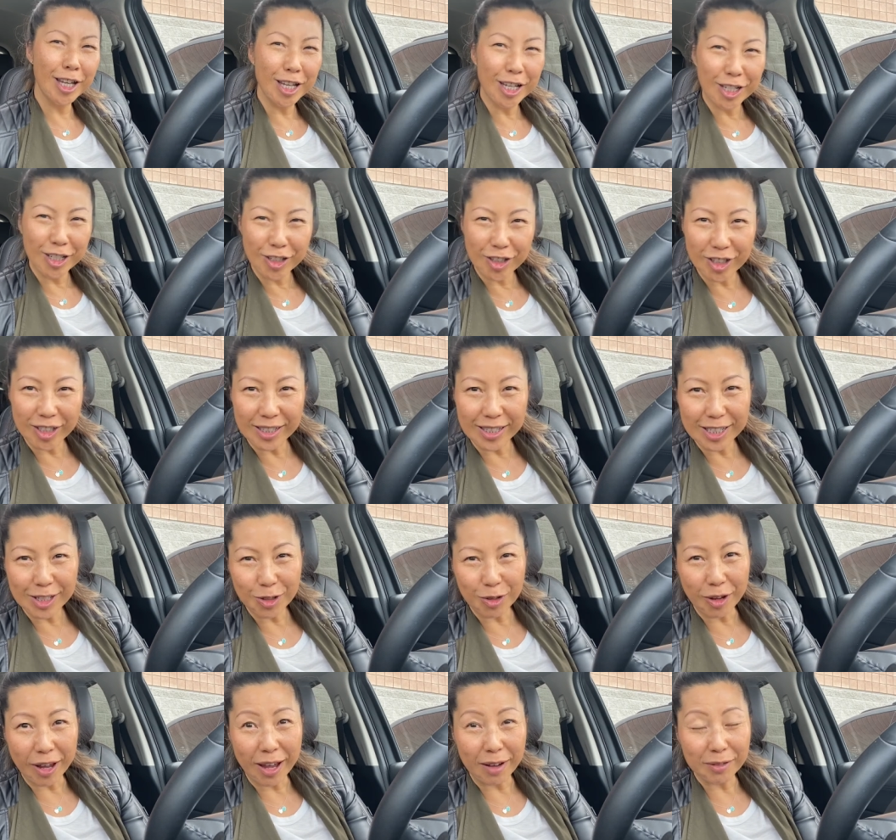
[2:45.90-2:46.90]
she needs
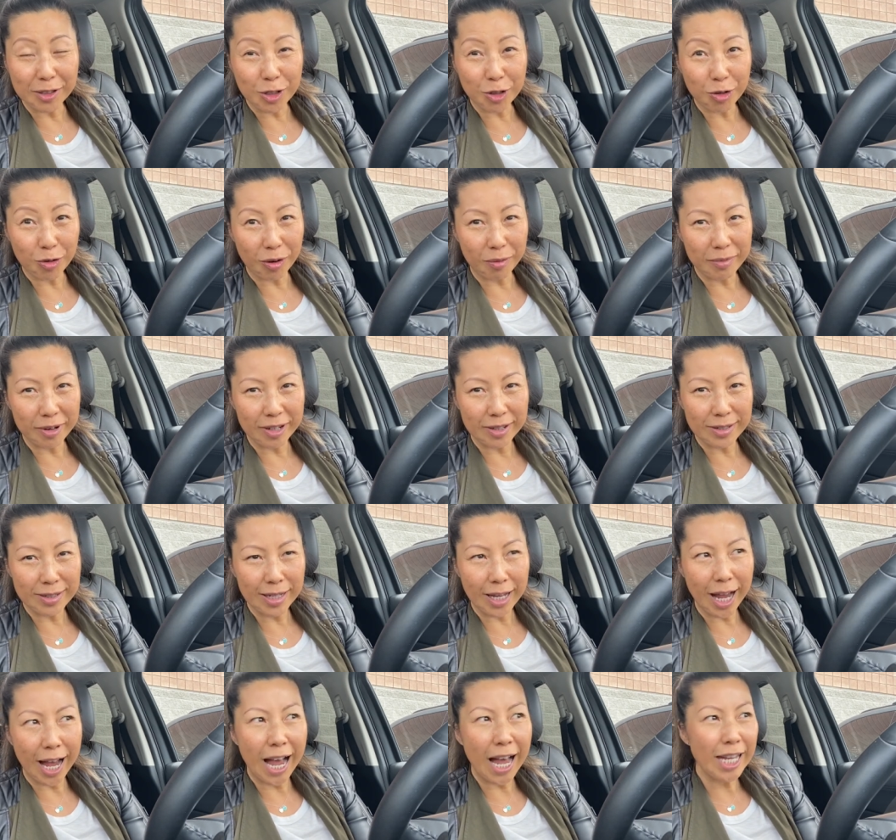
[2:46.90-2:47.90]
to have strawberries.
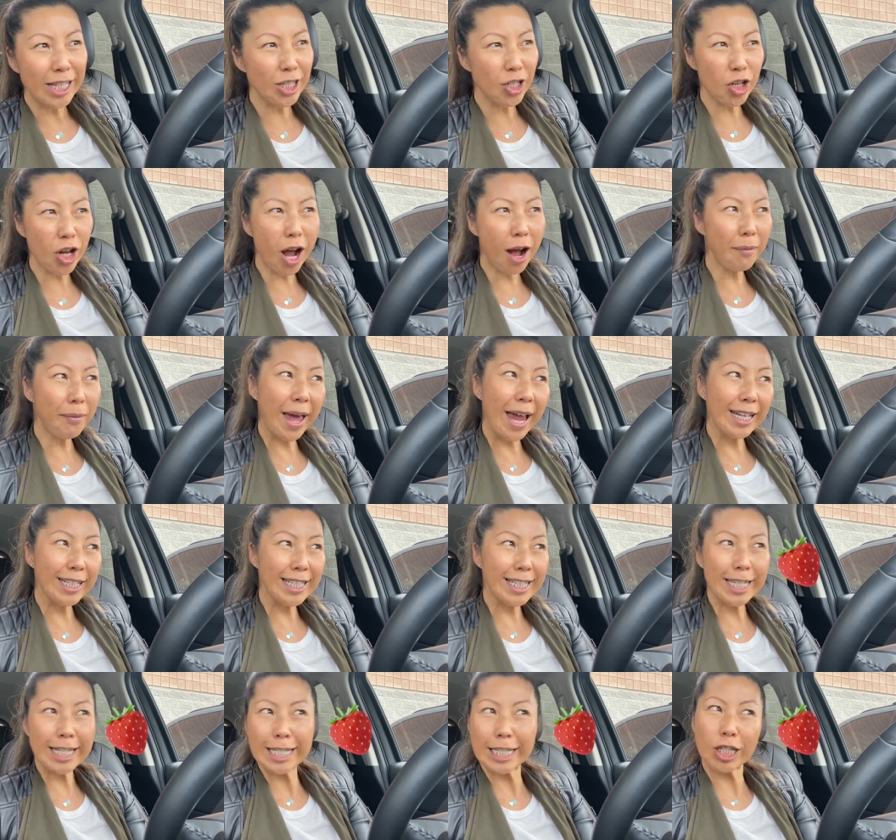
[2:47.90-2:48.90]

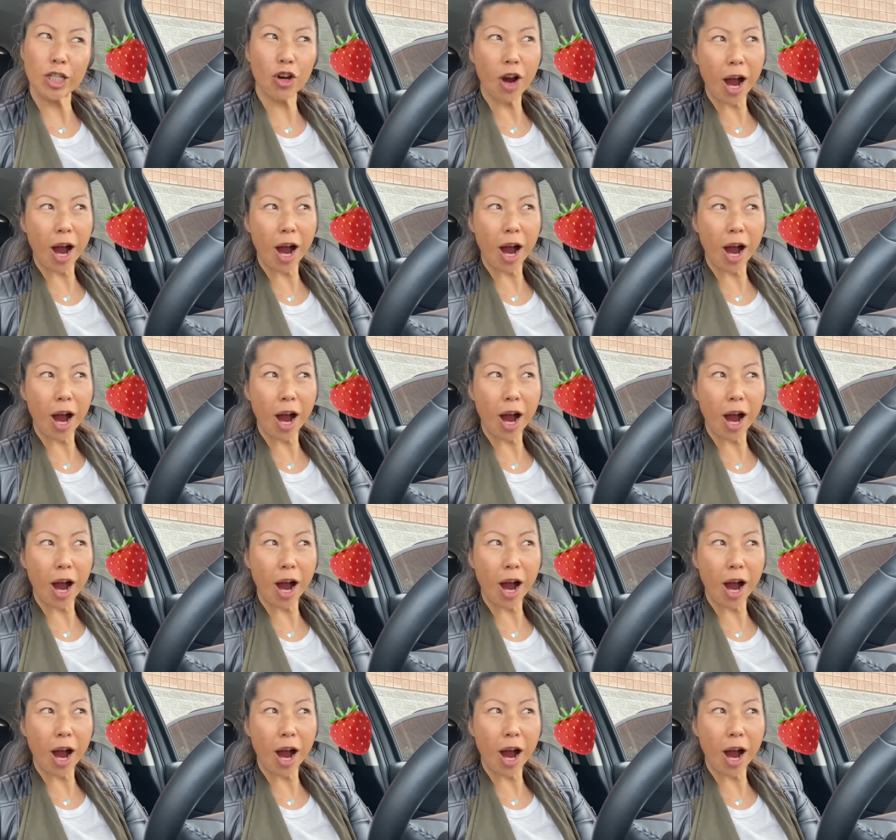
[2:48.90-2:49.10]
Strawberries.